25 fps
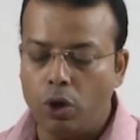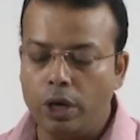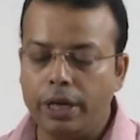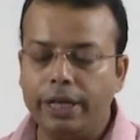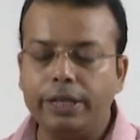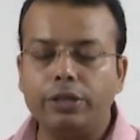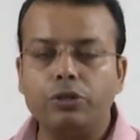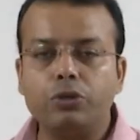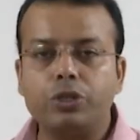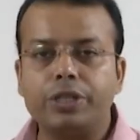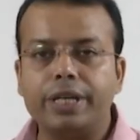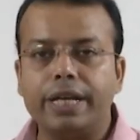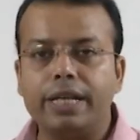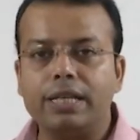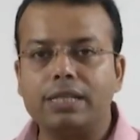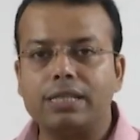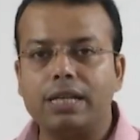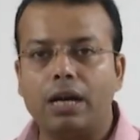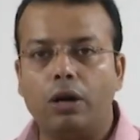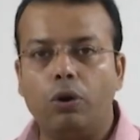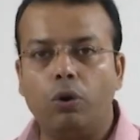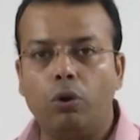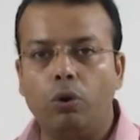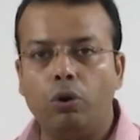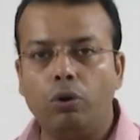need to change
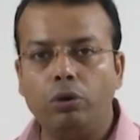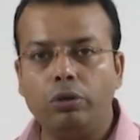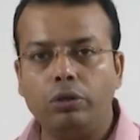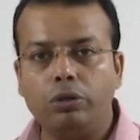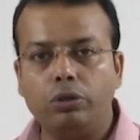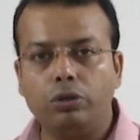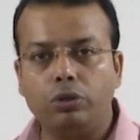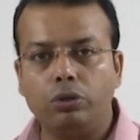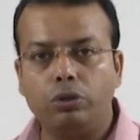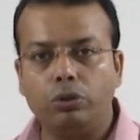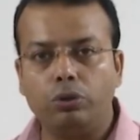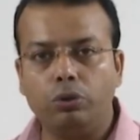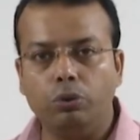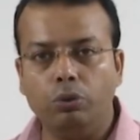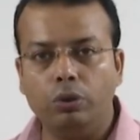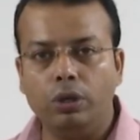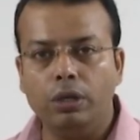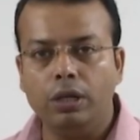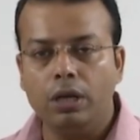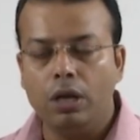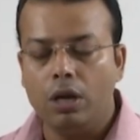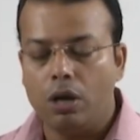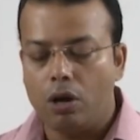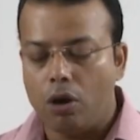the whole tool,